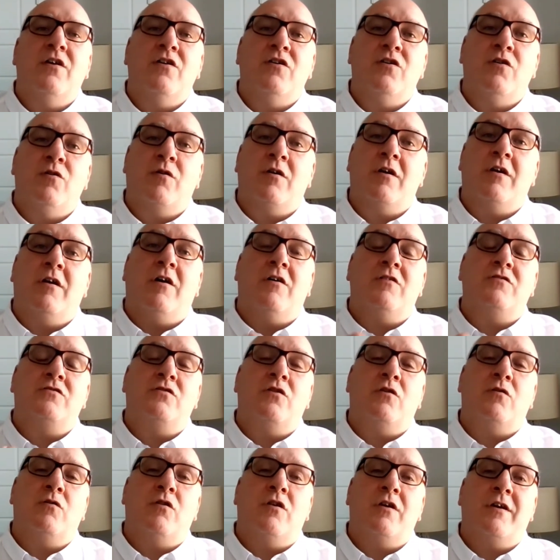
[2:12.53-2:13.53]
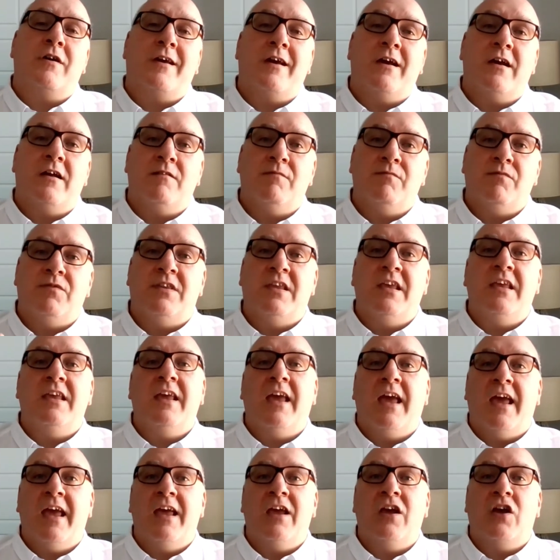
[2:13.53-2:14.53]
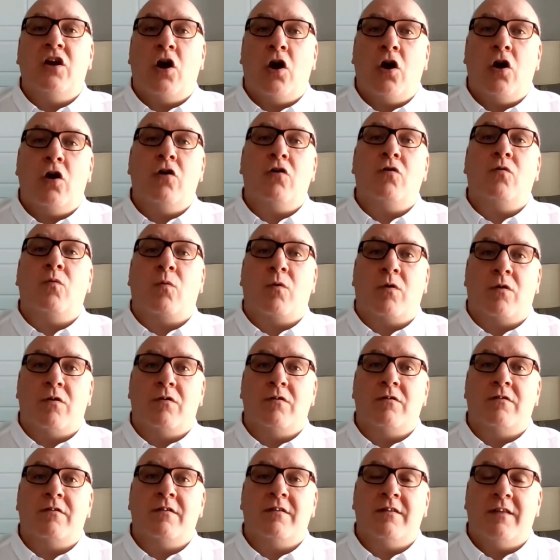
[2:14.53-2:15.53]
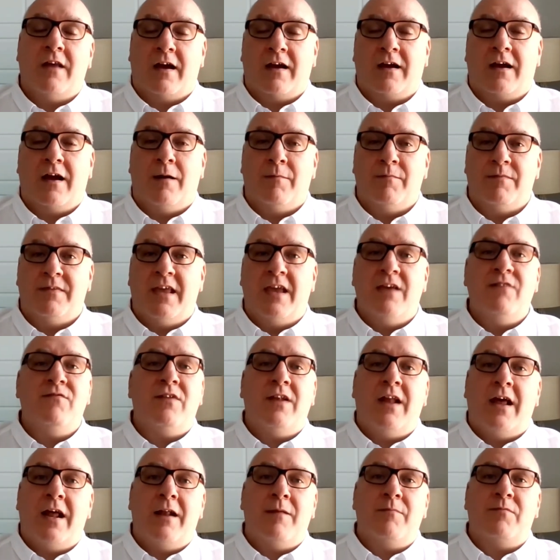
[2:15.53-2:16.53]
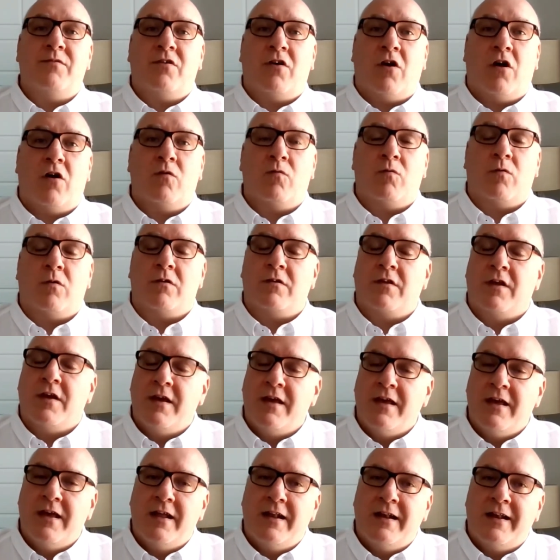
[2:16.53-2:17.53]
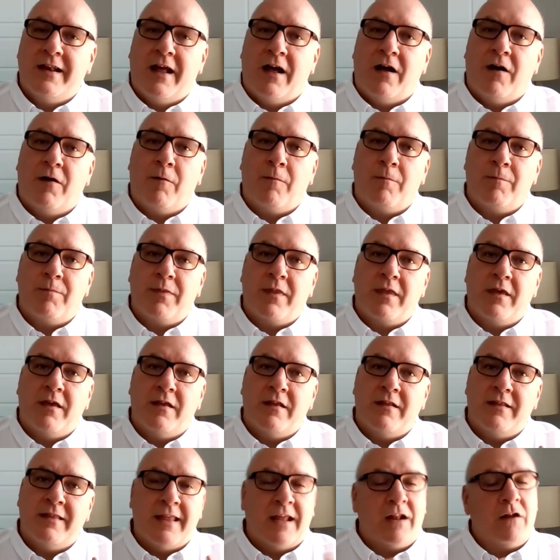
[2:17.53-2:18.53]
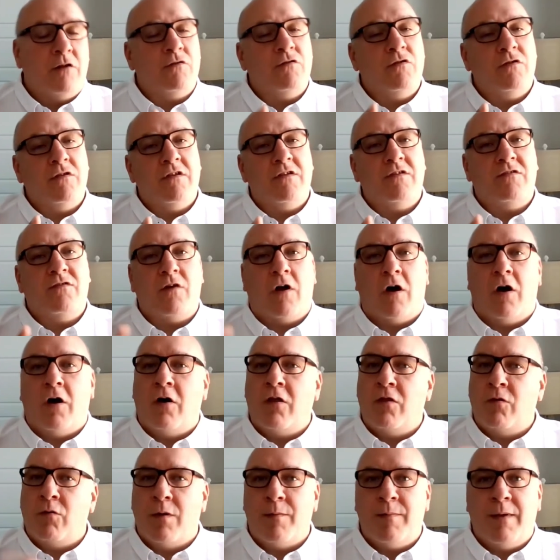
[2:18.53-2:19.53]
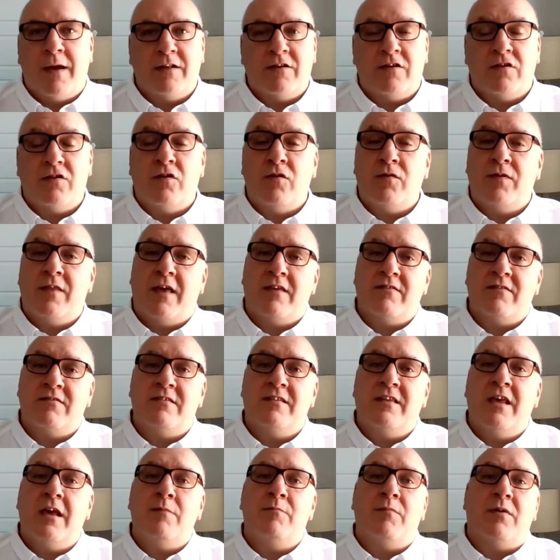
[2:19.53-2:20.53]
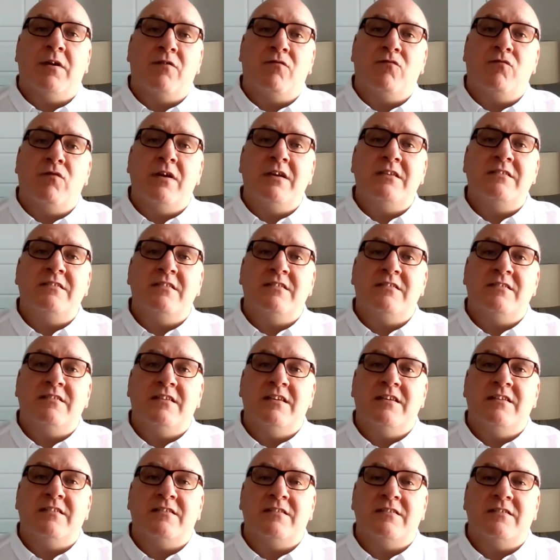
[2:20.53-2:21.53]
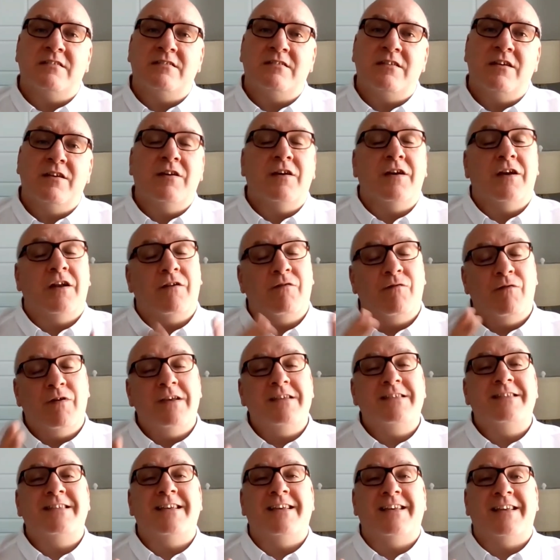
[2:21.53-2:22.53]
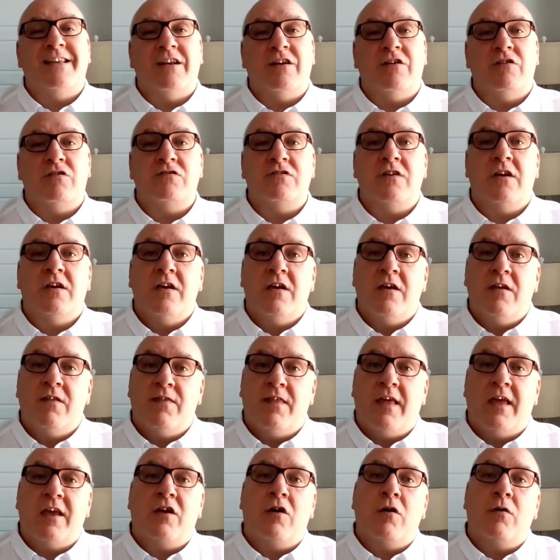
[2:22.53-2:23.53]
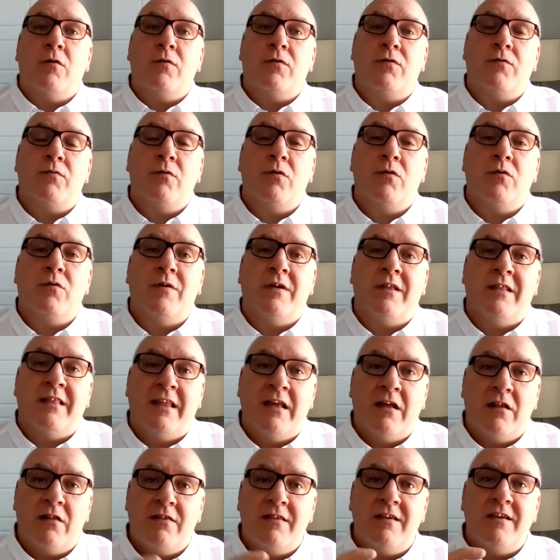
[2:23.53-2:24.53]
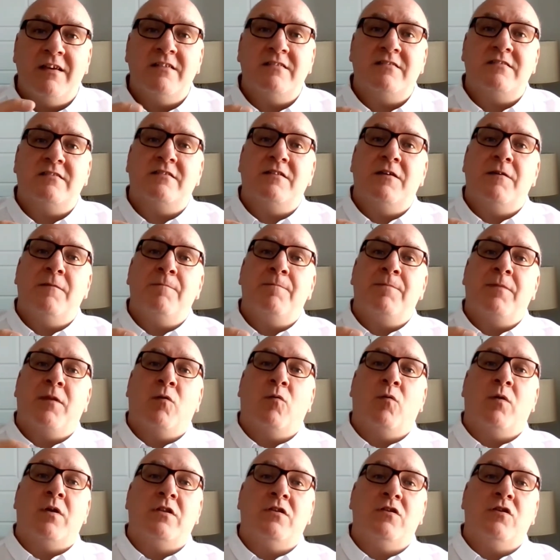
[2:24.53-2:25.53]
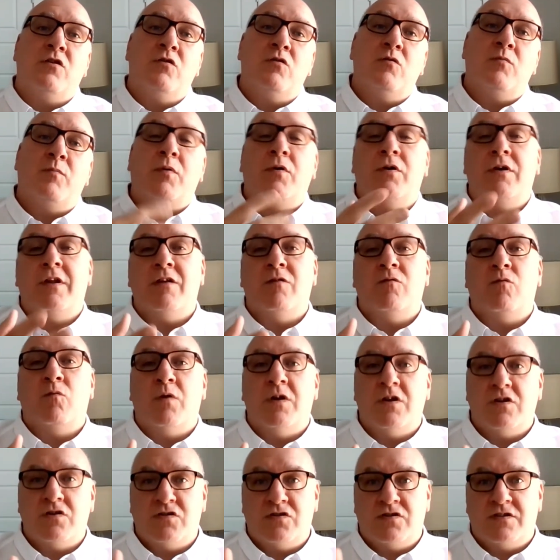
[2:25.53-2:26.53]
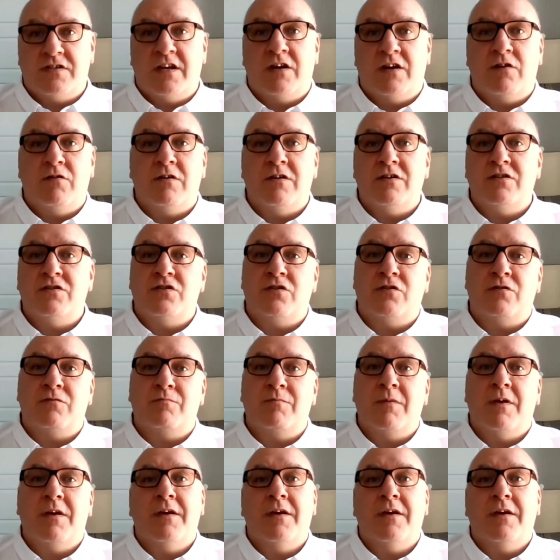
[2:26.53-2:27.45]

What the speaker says: You can also look on dacardworld.com, David Adams Card World. Now, they don't do this all the way back to 2010, but in recent seasons and recent years, they go through and they'll list when you put in which series you're